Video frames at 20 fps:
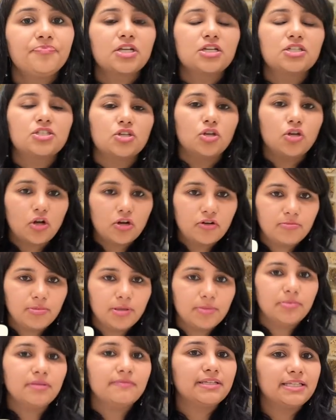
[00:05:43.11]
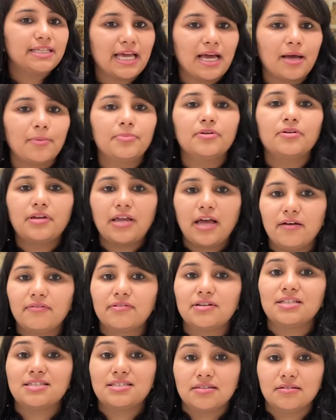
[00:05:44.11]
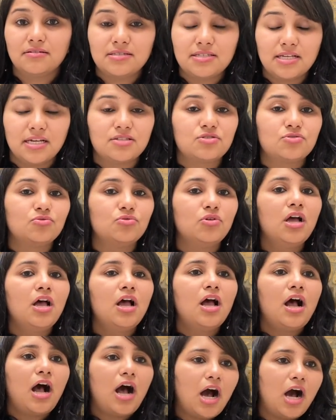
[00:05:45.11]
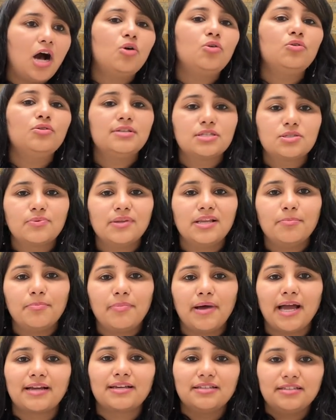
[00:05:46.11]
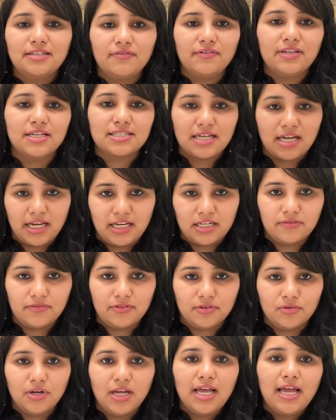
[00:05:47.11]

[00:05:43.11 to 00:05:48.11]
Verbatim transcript: So a lot of people with gap year have concerns as to how this will impact their visa interview.